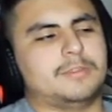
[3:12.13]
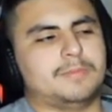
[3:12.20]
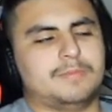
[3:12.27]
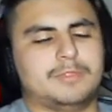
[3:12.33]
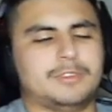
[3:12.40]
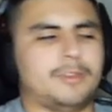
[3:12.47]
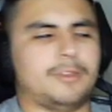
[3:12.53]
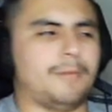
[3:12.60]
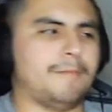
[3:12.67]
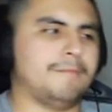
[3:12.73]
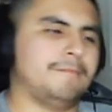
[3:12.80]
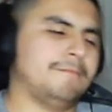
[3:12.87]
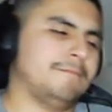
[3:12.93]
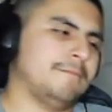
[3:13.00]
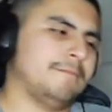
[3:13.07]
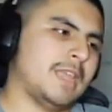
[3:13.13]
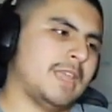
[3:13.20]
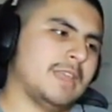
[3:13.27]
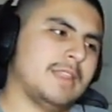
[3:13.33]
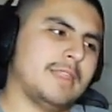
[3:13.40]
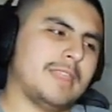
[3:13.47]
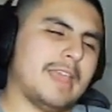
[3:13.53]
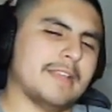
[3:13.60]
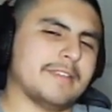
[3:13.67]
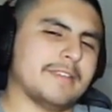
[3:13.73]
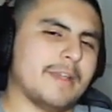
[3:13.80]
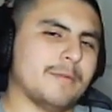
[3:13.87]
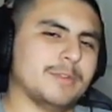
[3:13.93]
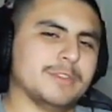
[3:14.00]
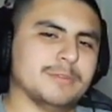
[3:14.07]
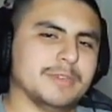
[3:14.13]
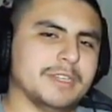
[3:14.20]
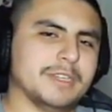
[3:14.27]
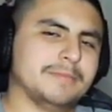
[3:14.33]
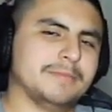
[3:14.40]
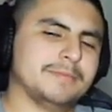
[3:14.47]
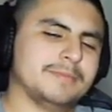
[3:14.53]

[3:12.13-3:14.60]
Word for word: So that's how we're doing it.